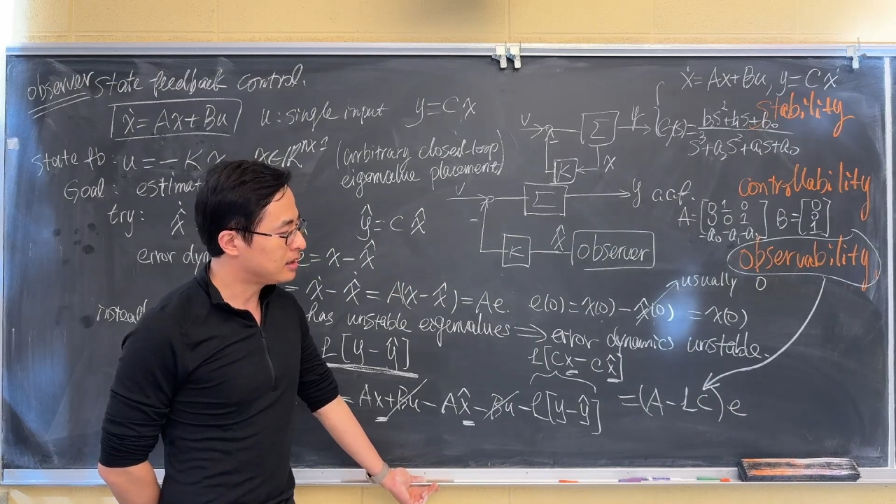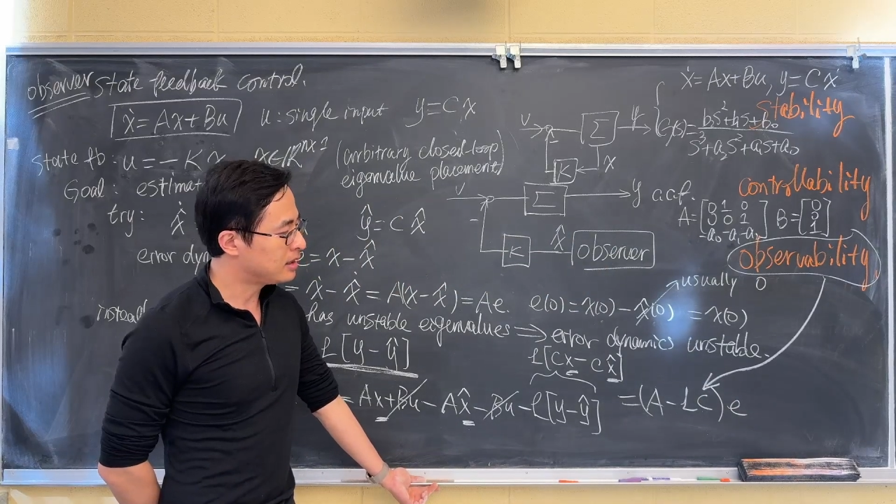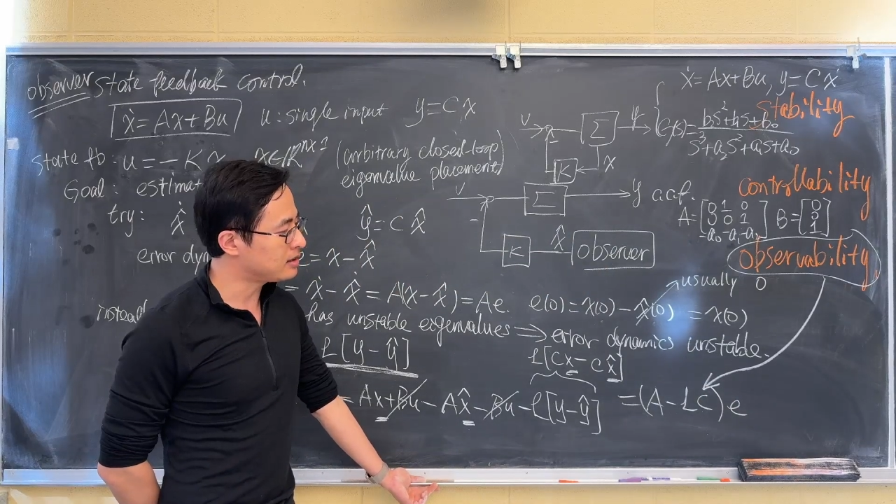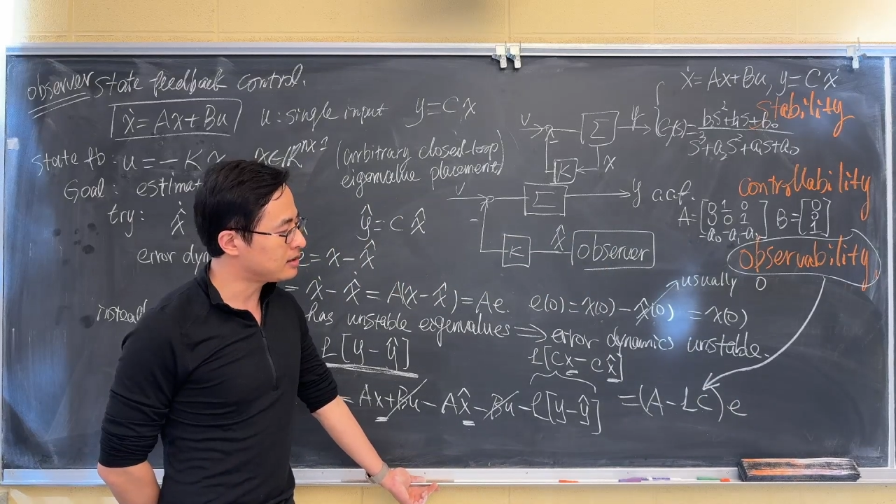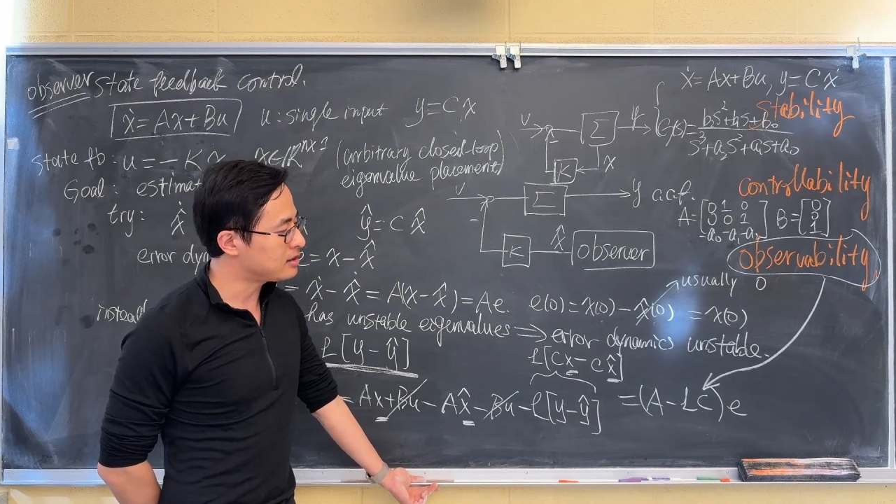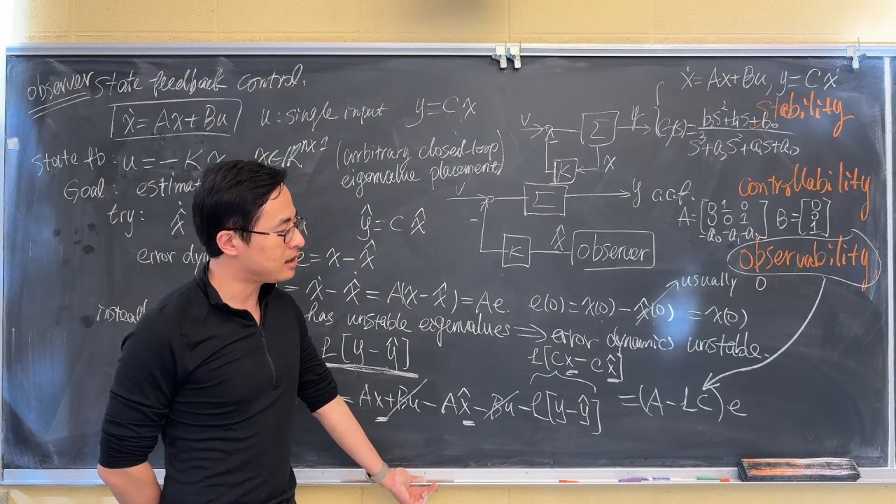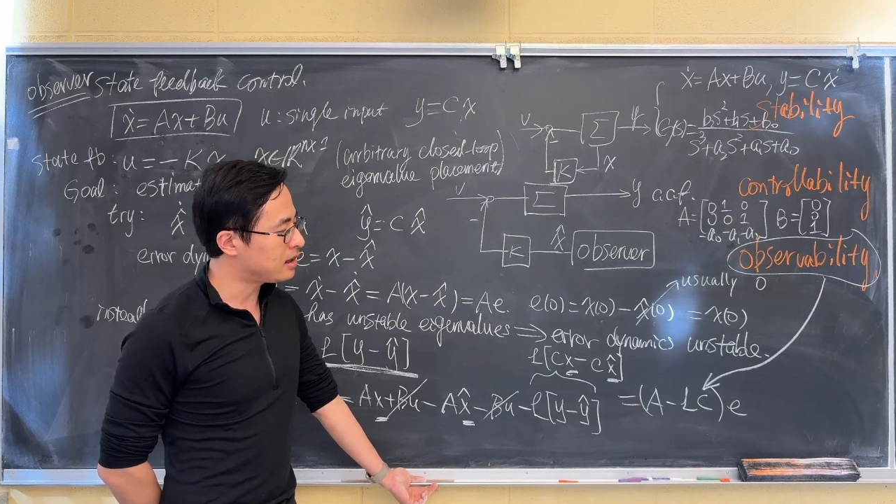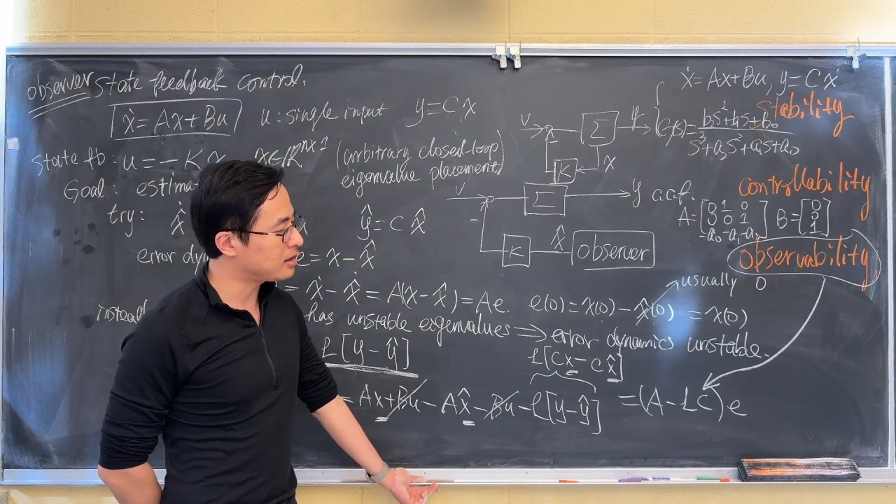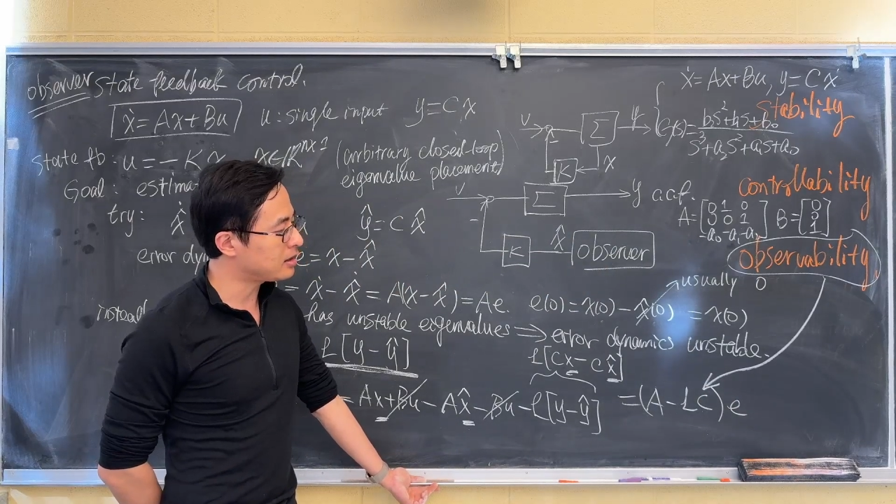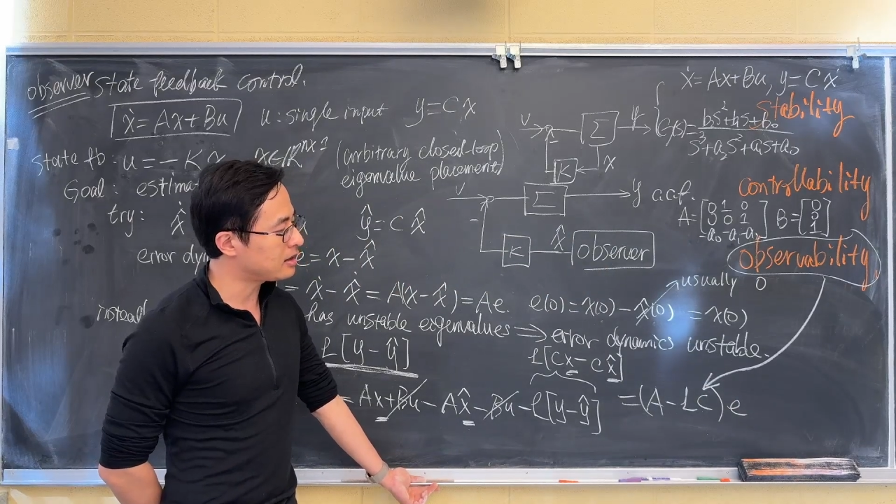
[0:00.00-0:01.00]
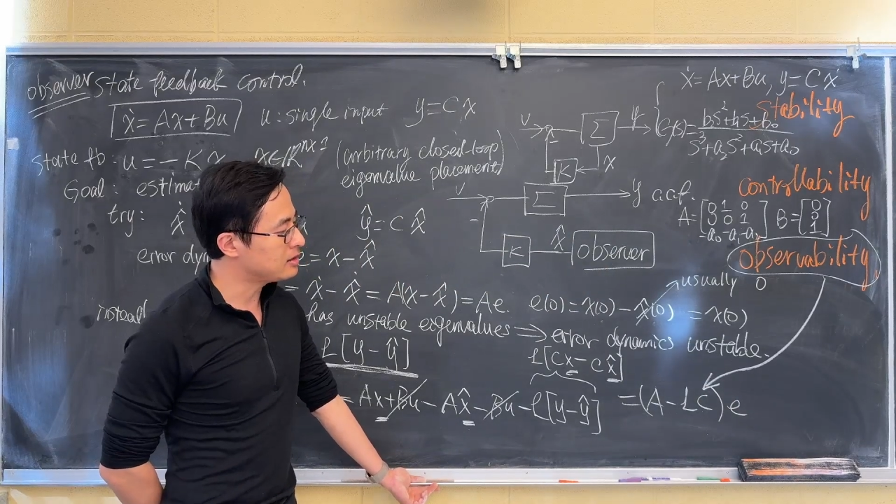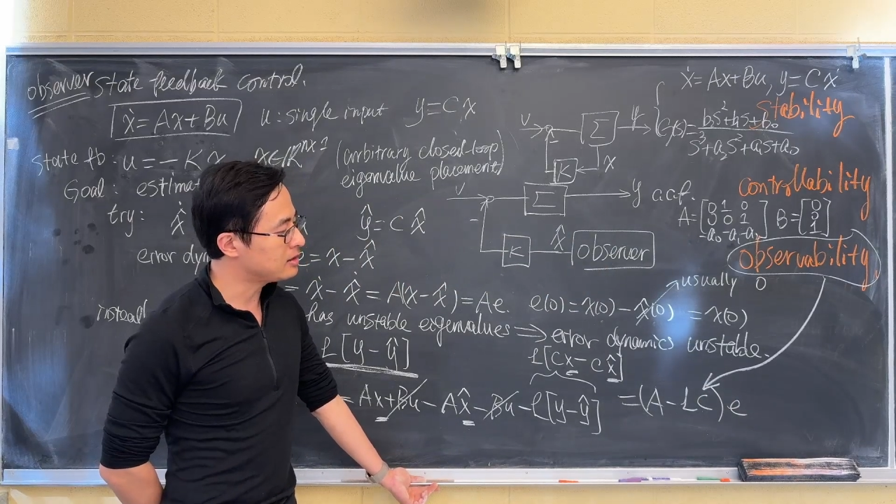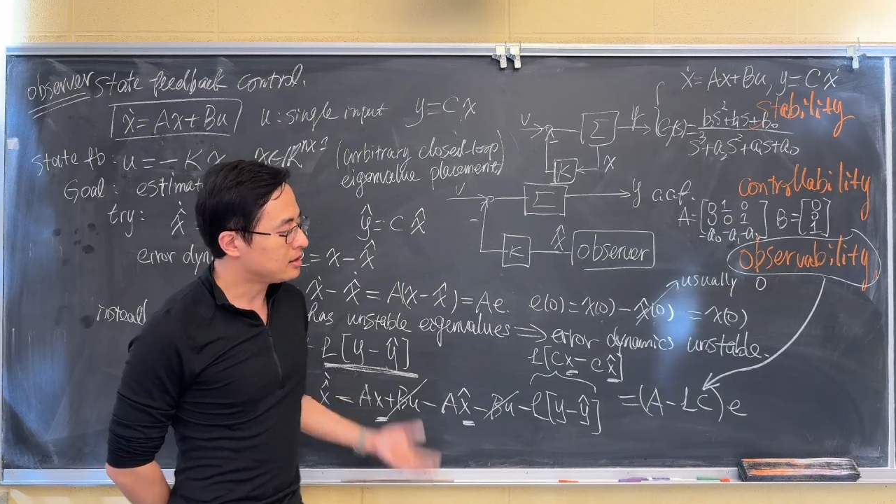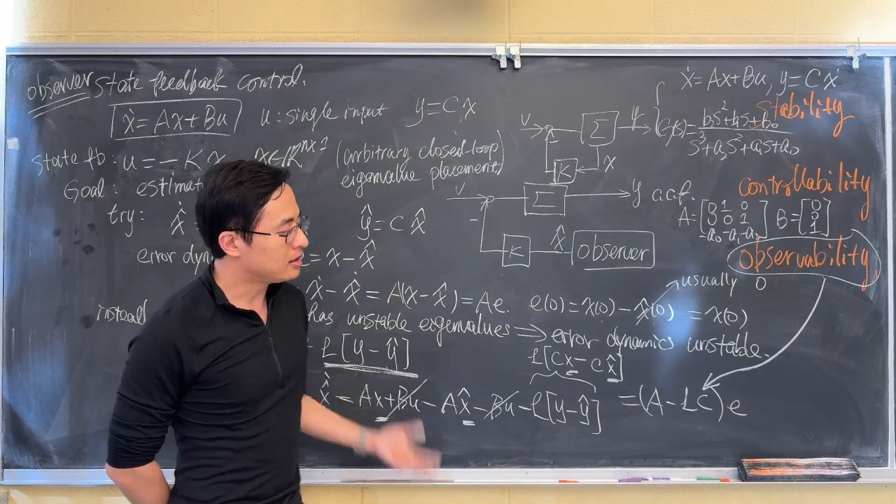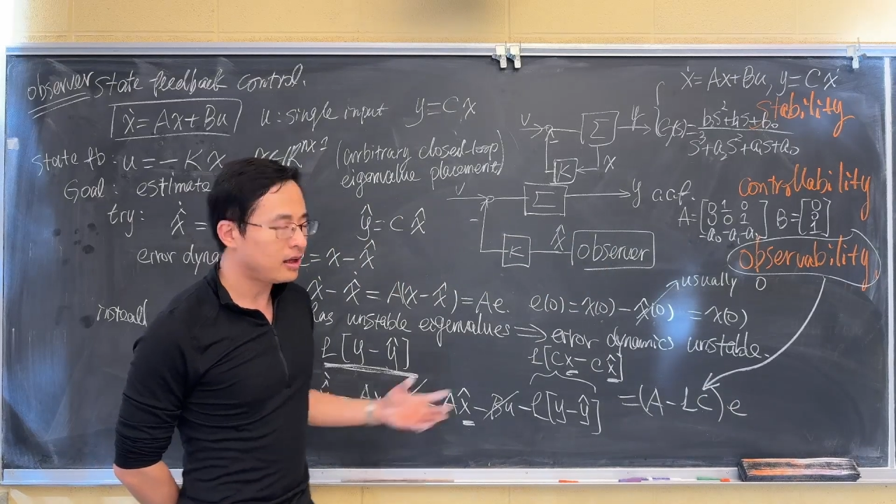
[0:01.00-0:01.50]
Let's now look at,
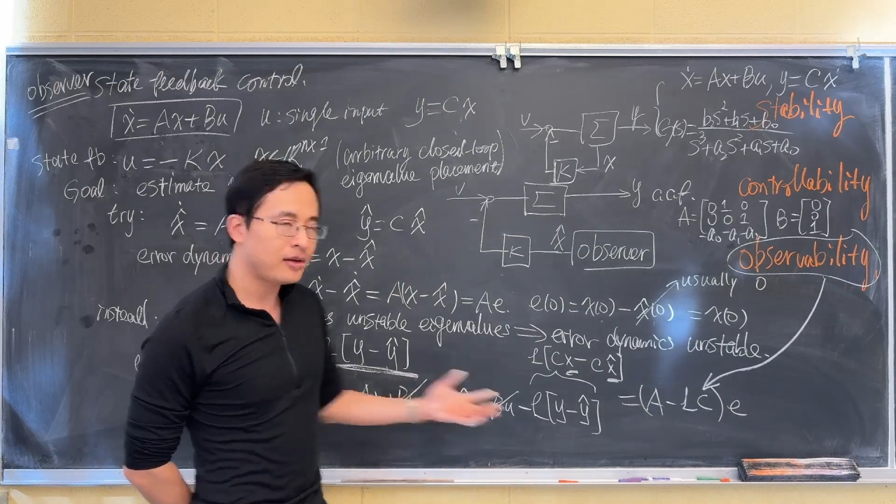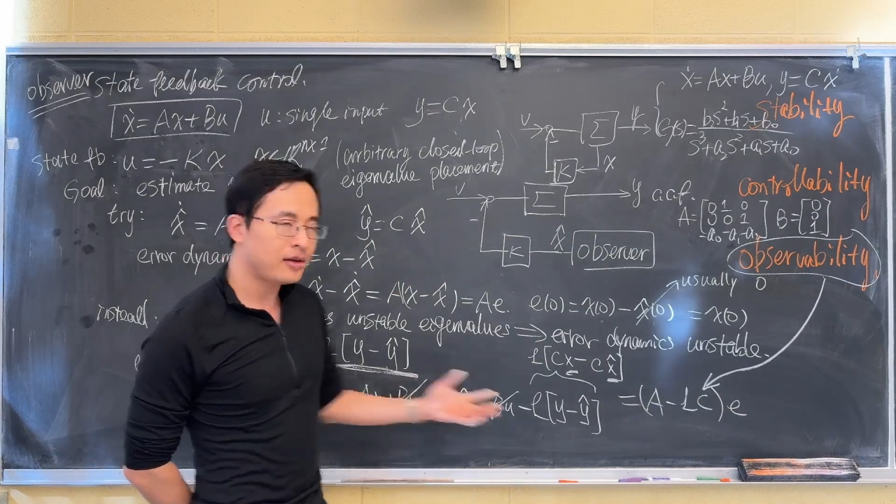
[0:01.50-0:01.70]
if the